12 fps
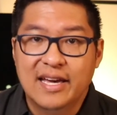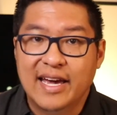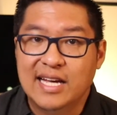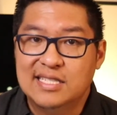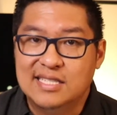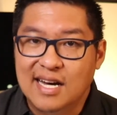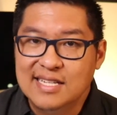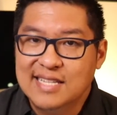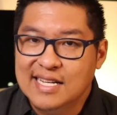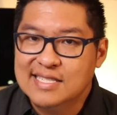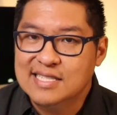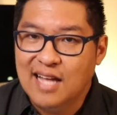It does
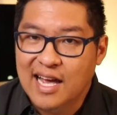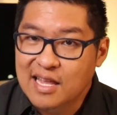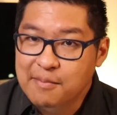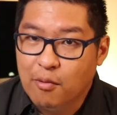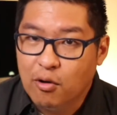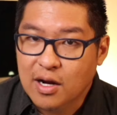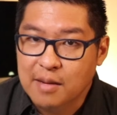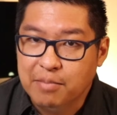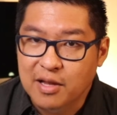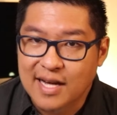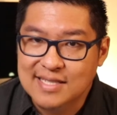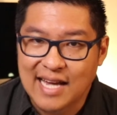get slightly more
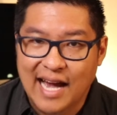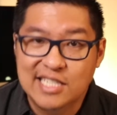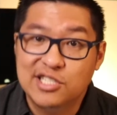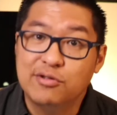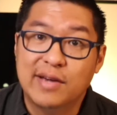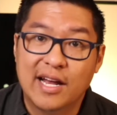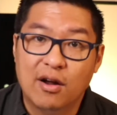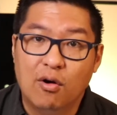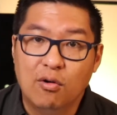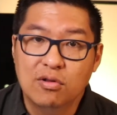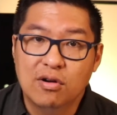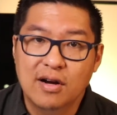complex as you get
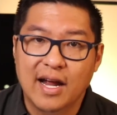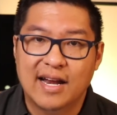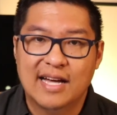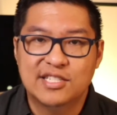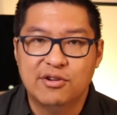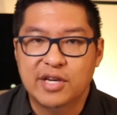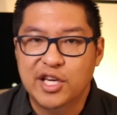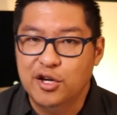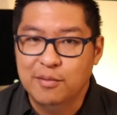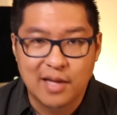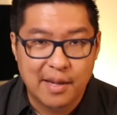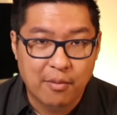older and as you
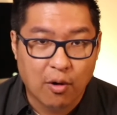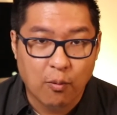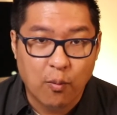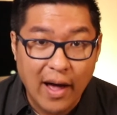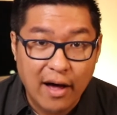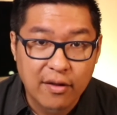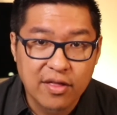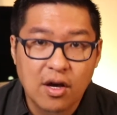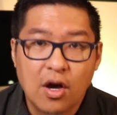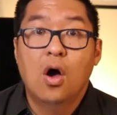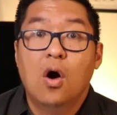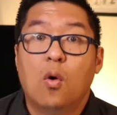accumulate more
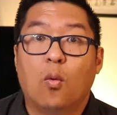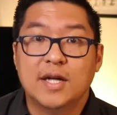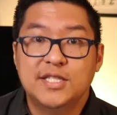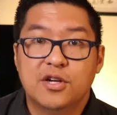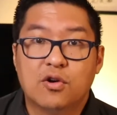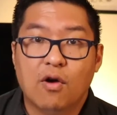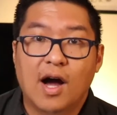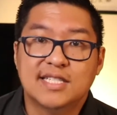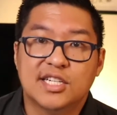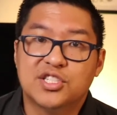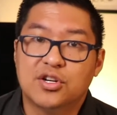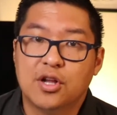wealth. Once you cross
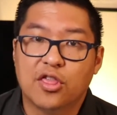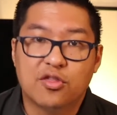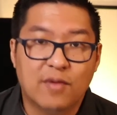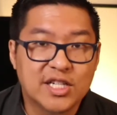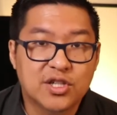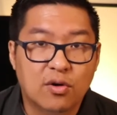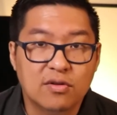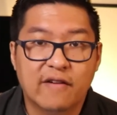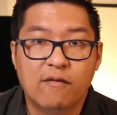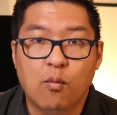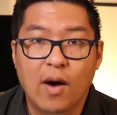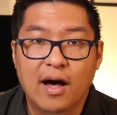a certain threshold
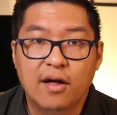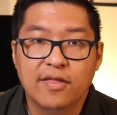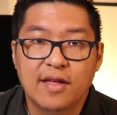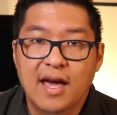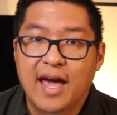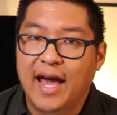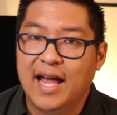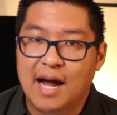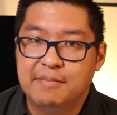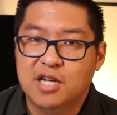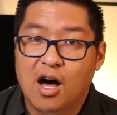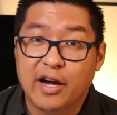of wealth, and
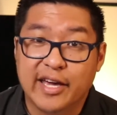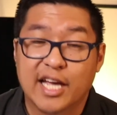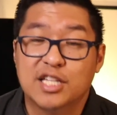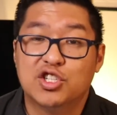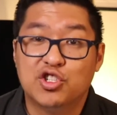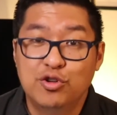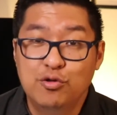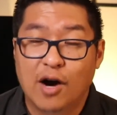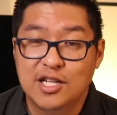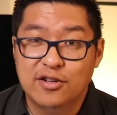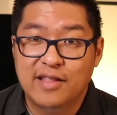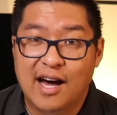I'm talking
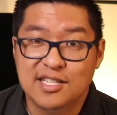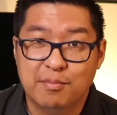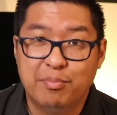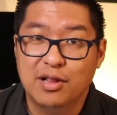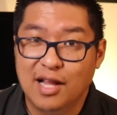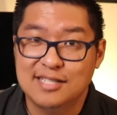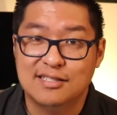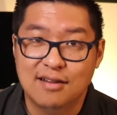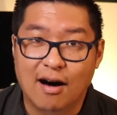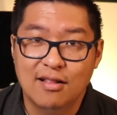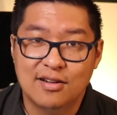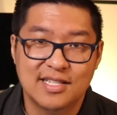$200,000 plus
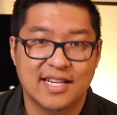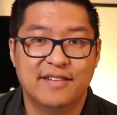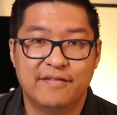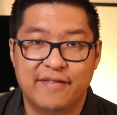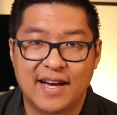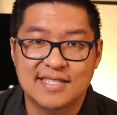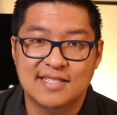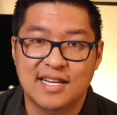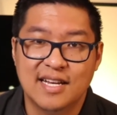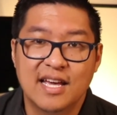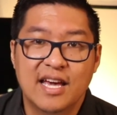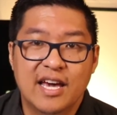
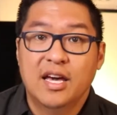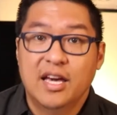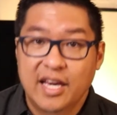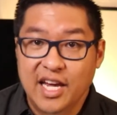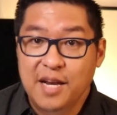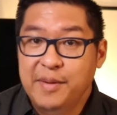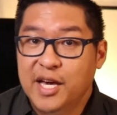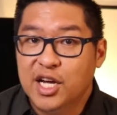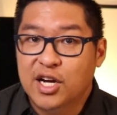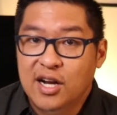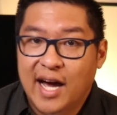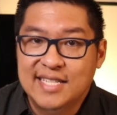invested, it'd be a
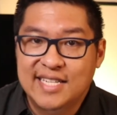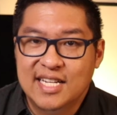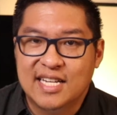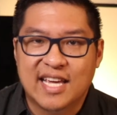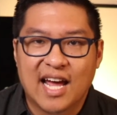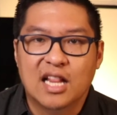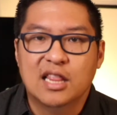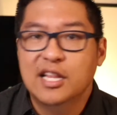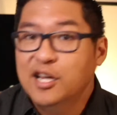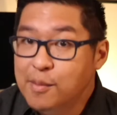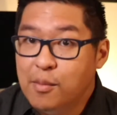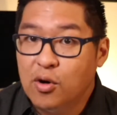good idea to get a
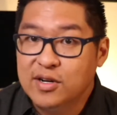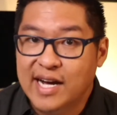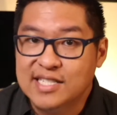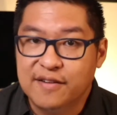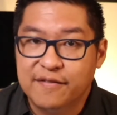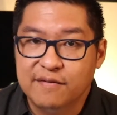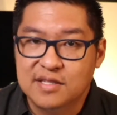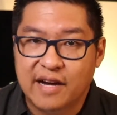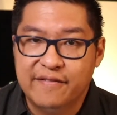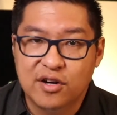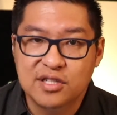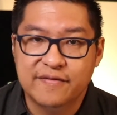little more
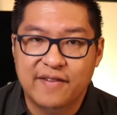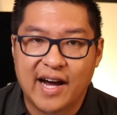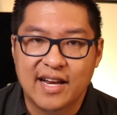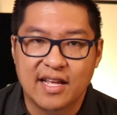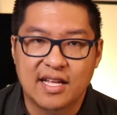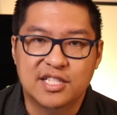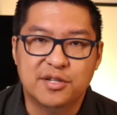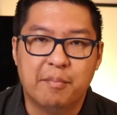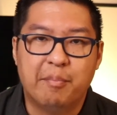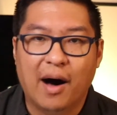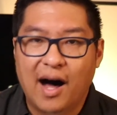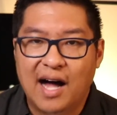diversified into
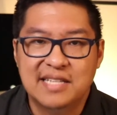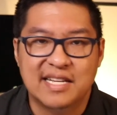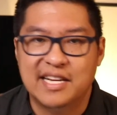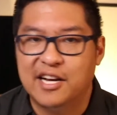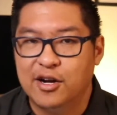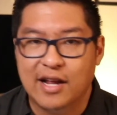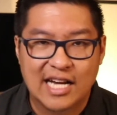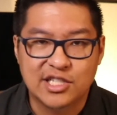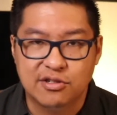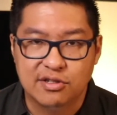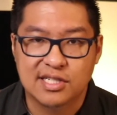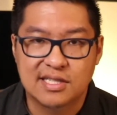bonds and
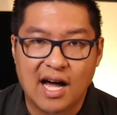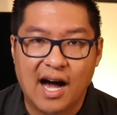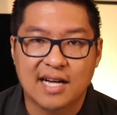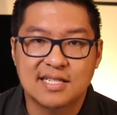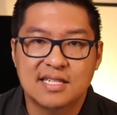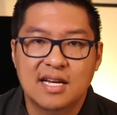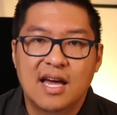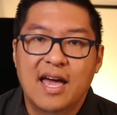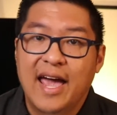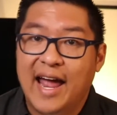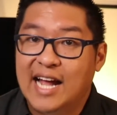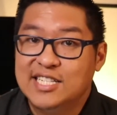international stocks.
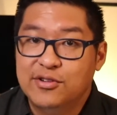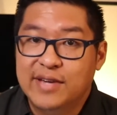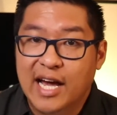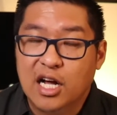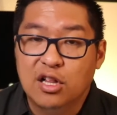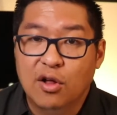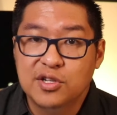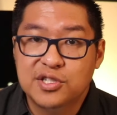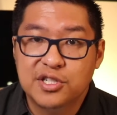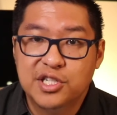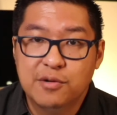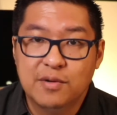And as you get
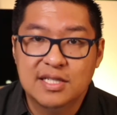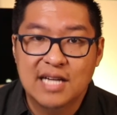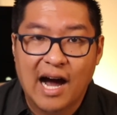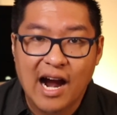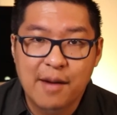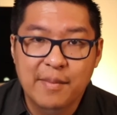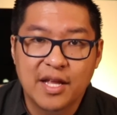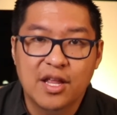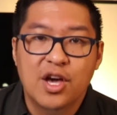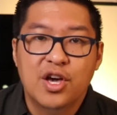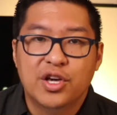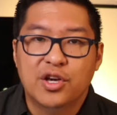closer to retirement,
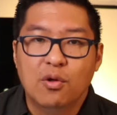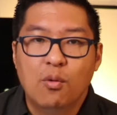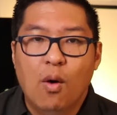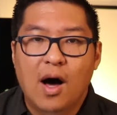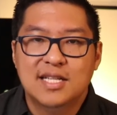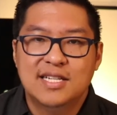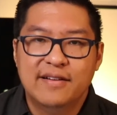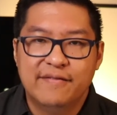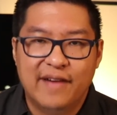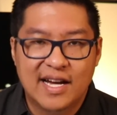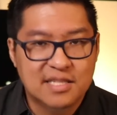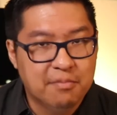you'll want to
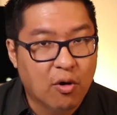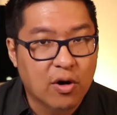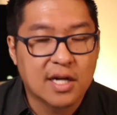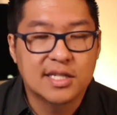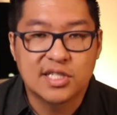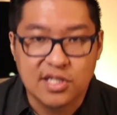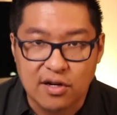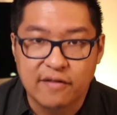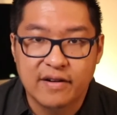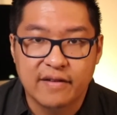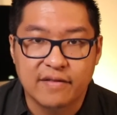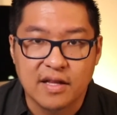invest more
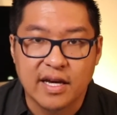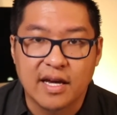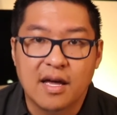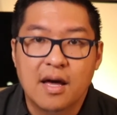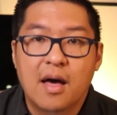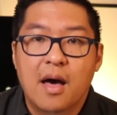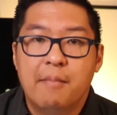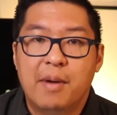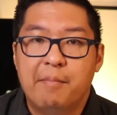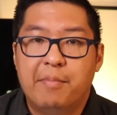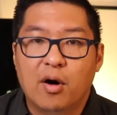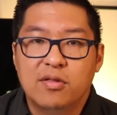conservatively.
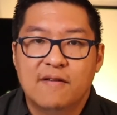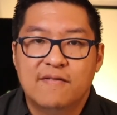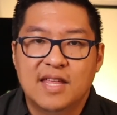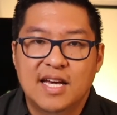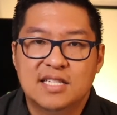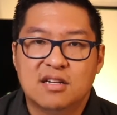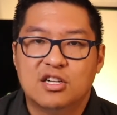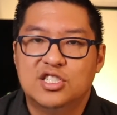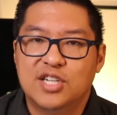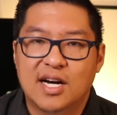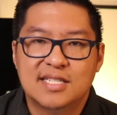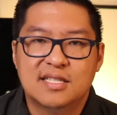But both of these are
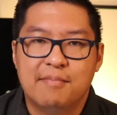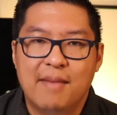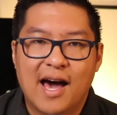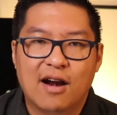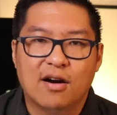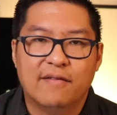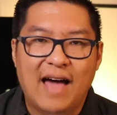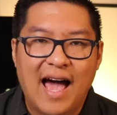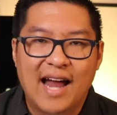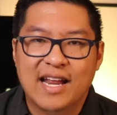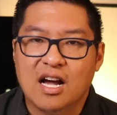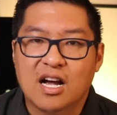just a matter of
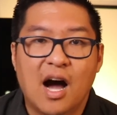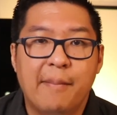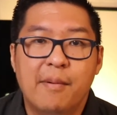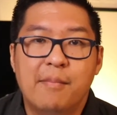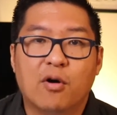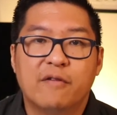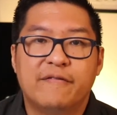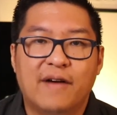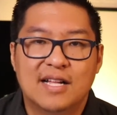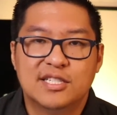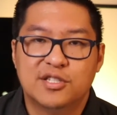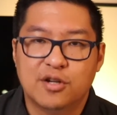adding a couple more
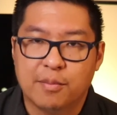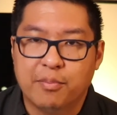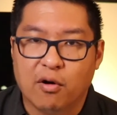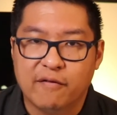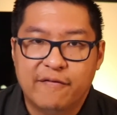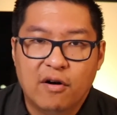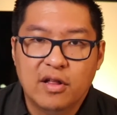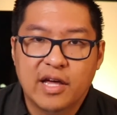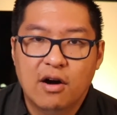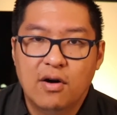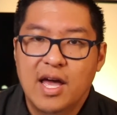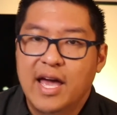funds to your
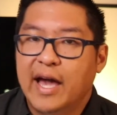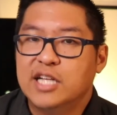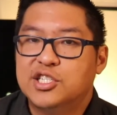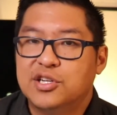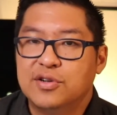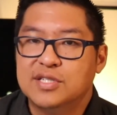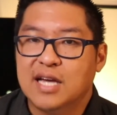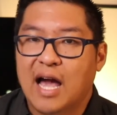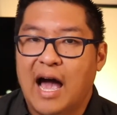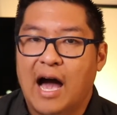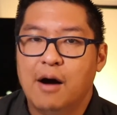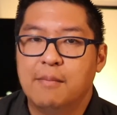portfolio and choosing
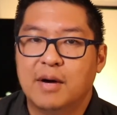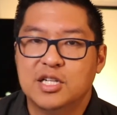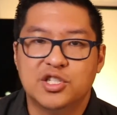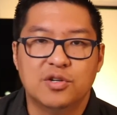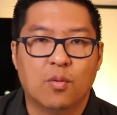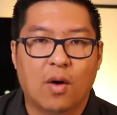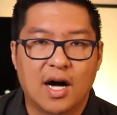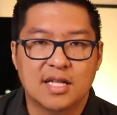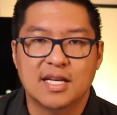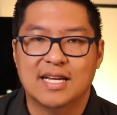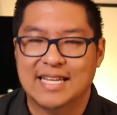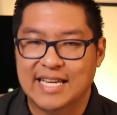how much you
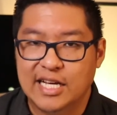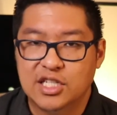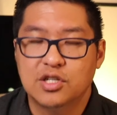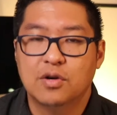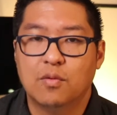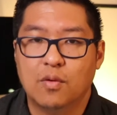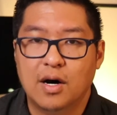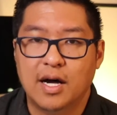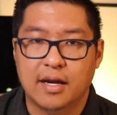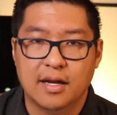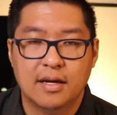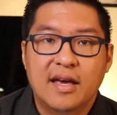want in each
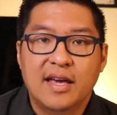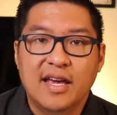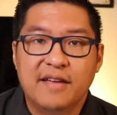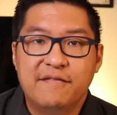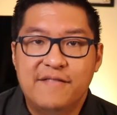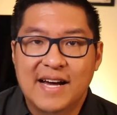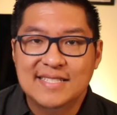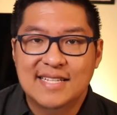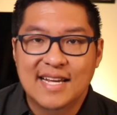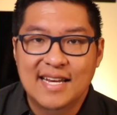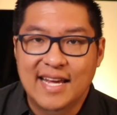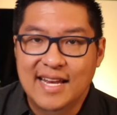one.
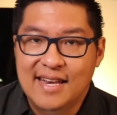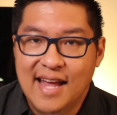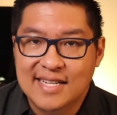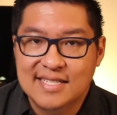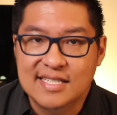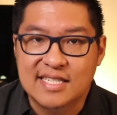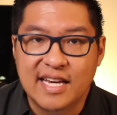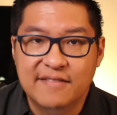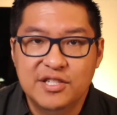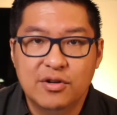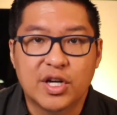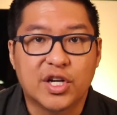Investing in indexes
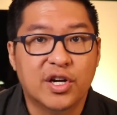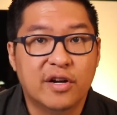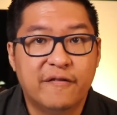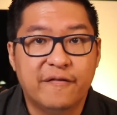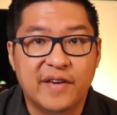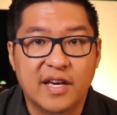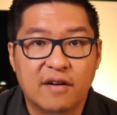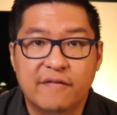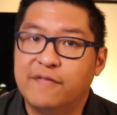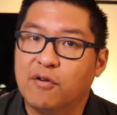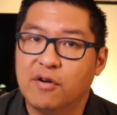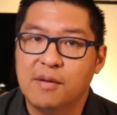gives you a good feel
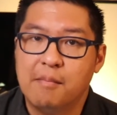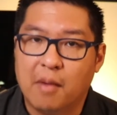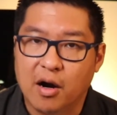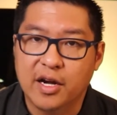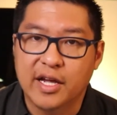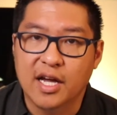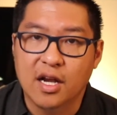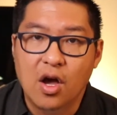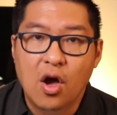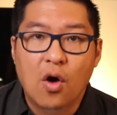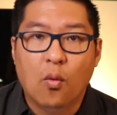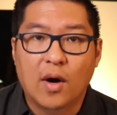for the market.
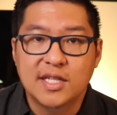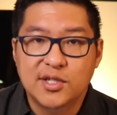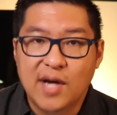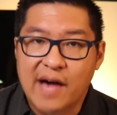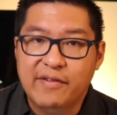Once you have